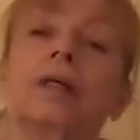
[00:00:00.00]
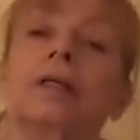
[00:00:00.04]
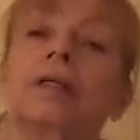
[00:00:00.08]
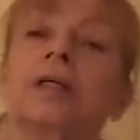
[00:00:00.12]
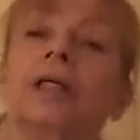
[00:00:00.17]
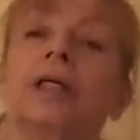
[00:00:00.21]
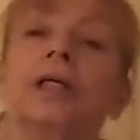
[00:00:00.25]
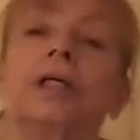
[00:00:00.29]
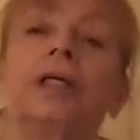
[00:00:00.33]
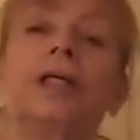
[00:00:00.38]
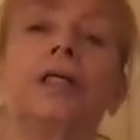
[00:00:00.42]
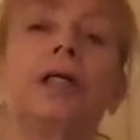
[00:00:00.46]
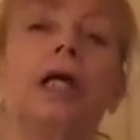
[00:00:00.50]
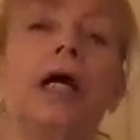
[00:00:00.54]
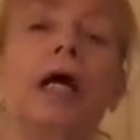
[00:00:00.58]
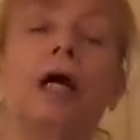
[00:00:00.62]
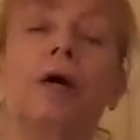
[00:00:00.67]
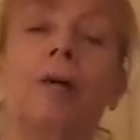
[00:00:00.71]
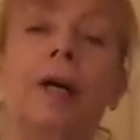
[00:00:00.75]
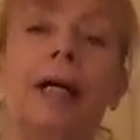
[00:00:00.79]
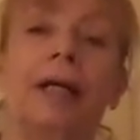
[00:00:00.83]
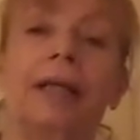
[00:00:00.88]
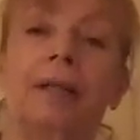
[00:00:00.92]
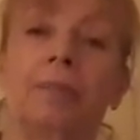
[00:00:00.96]
that
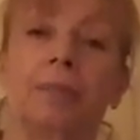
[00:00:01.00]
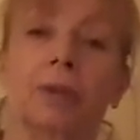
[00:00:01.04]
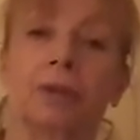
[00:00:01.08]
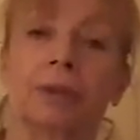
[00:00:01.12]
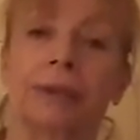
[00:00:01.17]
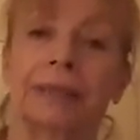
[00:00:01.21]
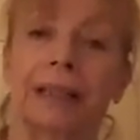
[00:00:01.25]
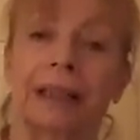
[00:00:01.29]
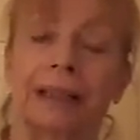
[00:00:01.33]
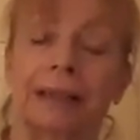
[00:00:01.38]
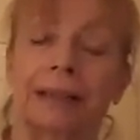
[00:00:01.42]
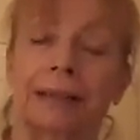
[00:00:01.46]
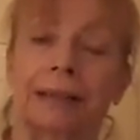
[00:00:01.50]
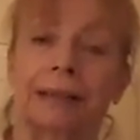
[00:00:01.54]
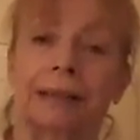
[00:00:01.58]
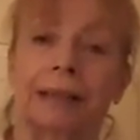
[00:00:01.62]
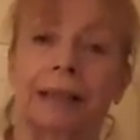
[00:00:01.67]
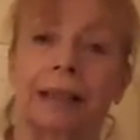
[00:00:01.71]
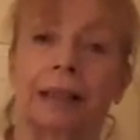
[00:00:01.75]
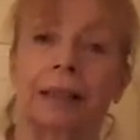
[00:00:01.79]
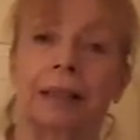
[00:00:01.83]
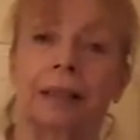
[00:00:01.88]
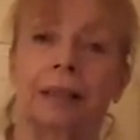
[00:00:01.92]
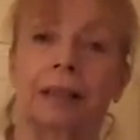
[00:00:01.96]
no animal
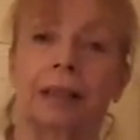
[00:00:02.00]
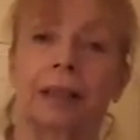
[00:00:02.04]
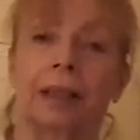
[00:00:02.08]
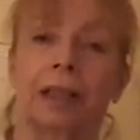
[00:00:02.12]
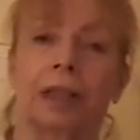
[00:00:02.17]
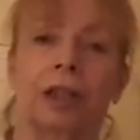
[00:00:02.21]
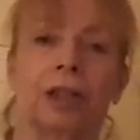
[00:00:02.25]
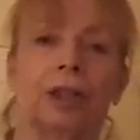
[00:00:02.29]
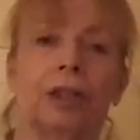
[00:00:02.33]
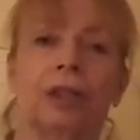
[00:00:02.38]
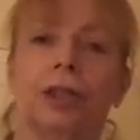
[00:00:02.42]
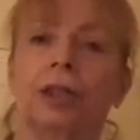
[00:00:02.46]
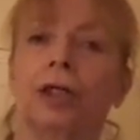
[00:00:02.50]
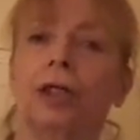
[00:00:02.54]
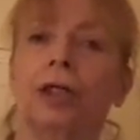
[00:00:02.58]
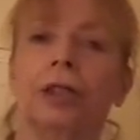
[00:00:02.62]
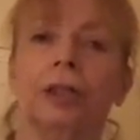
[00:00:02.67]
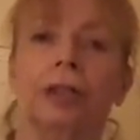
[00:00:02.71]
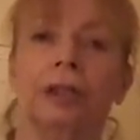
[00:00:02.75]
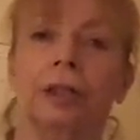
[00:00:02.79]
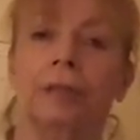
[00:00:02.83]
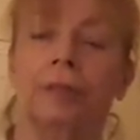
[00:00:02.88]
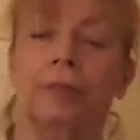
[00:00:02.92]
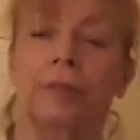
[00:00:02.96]
testing,
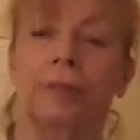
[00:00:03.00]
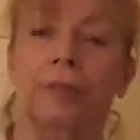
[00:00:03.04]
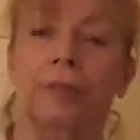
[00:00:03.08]
none,